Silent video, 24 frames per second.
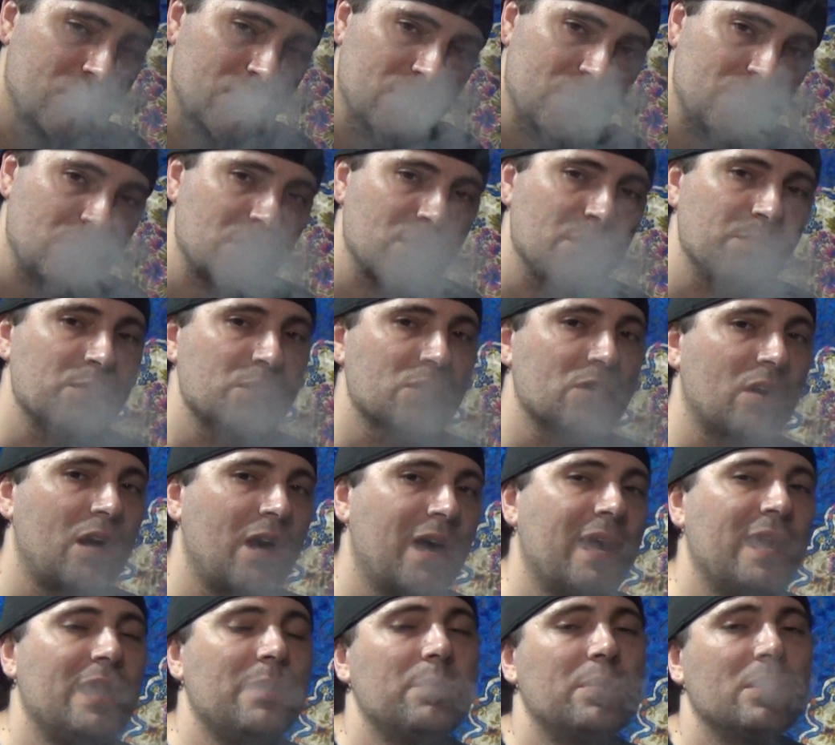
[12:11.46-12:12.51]

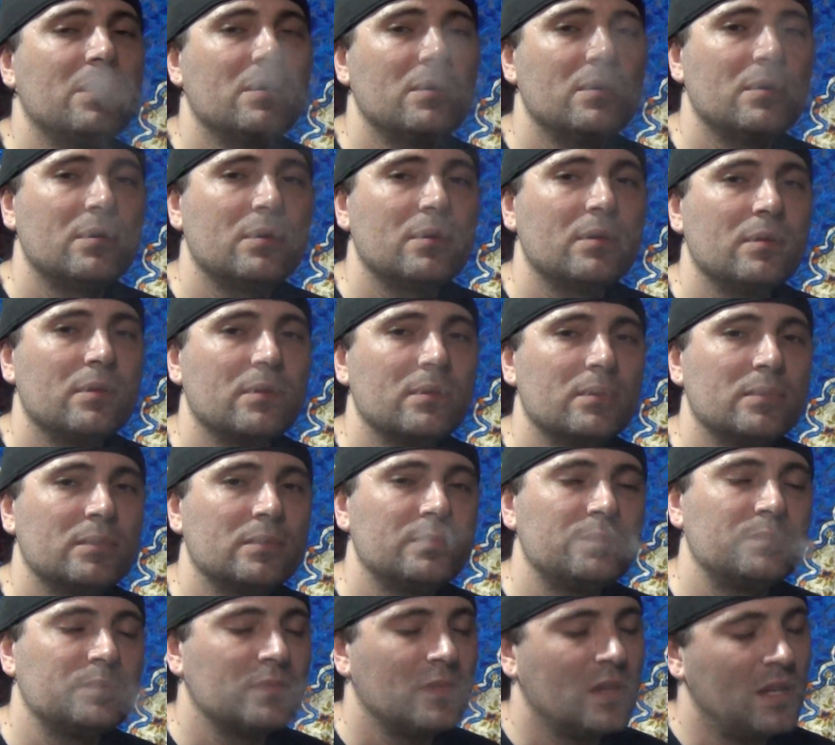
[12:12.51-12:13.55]
Subscribe.
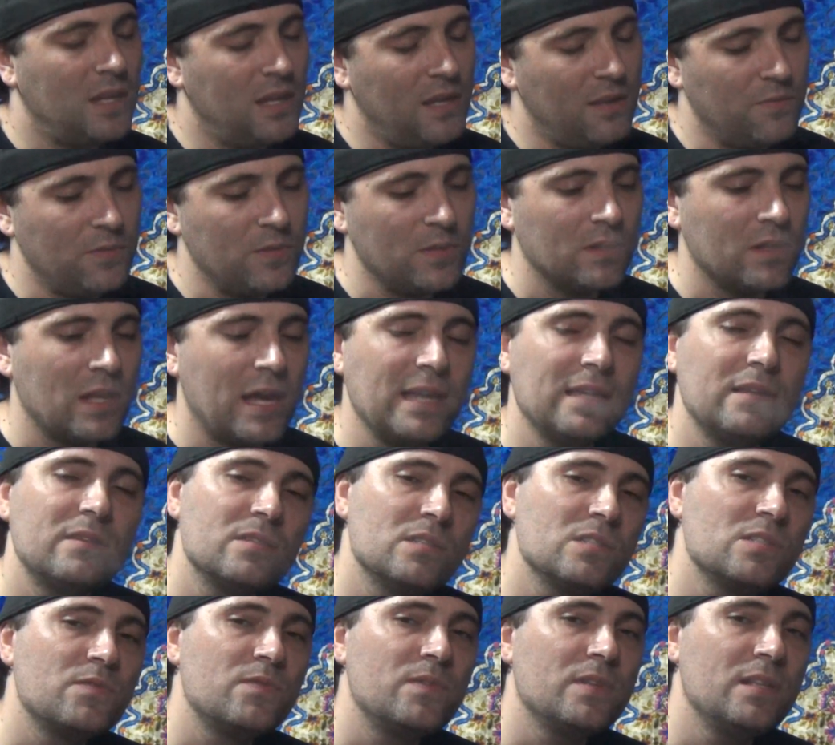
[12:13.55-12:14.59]
If you like
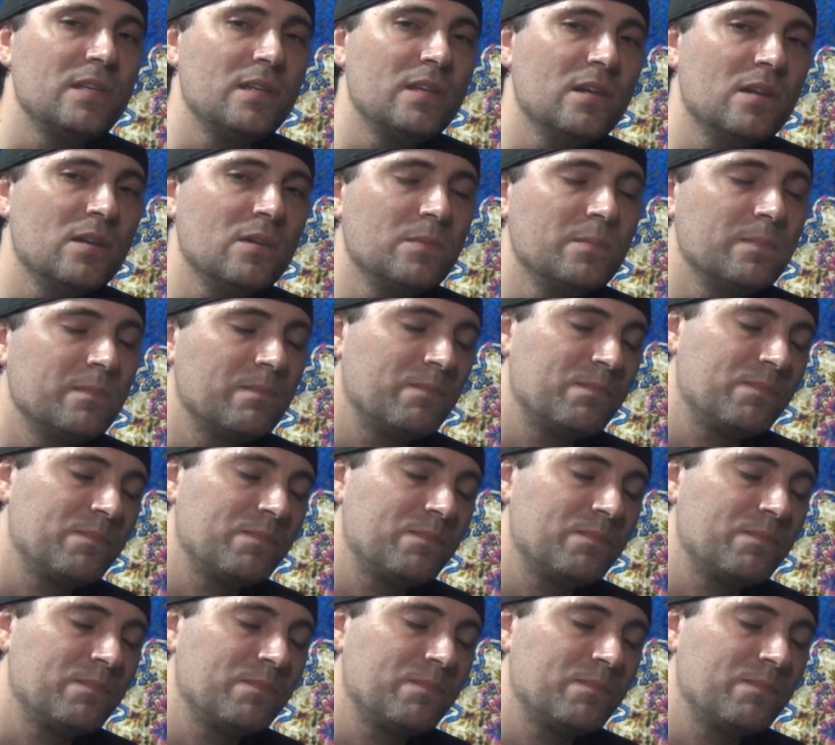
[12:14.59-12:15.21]
this video,